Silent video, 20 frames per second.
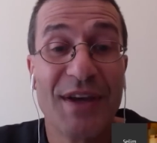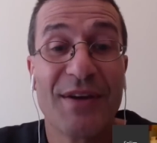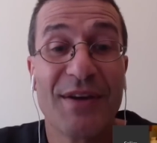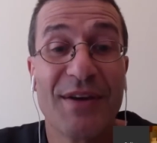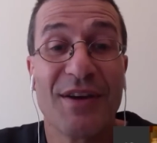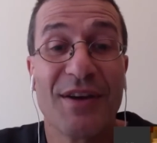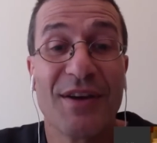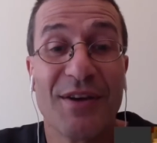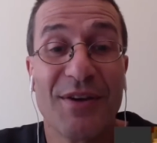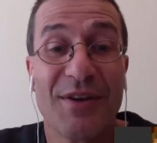
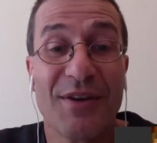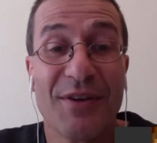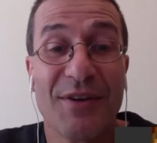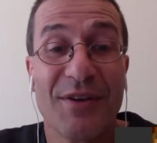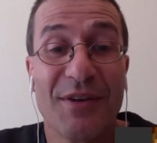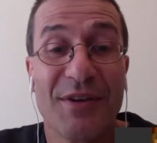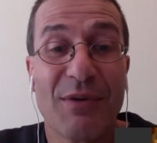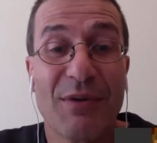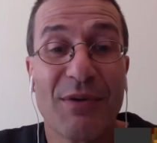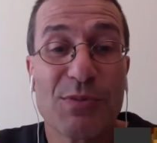
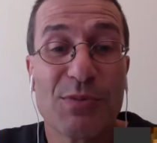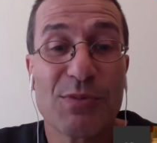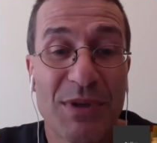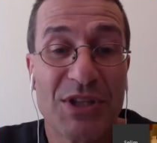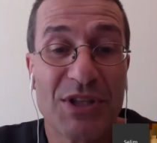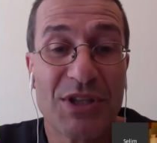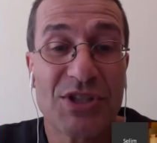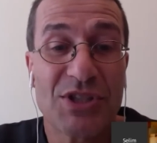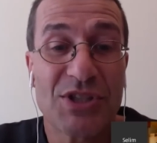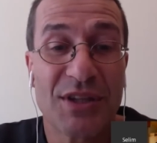That was
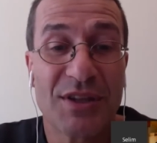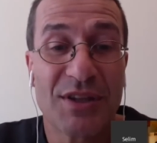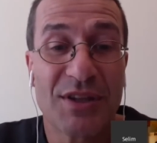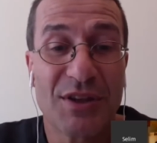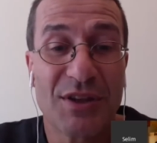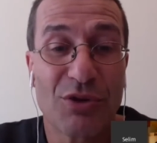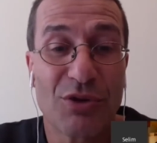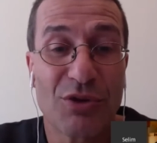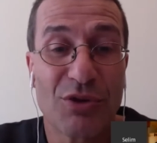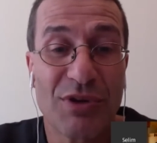published in
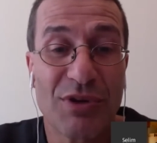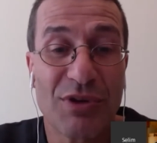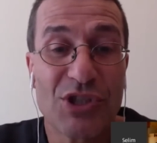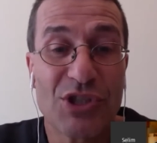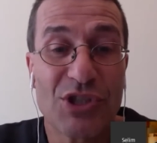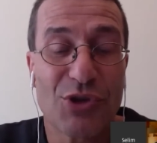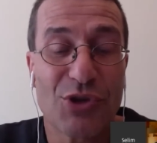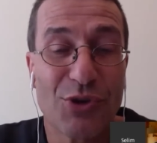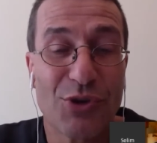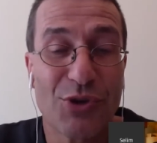the Green
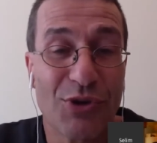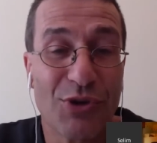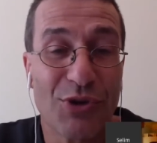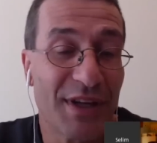Journal,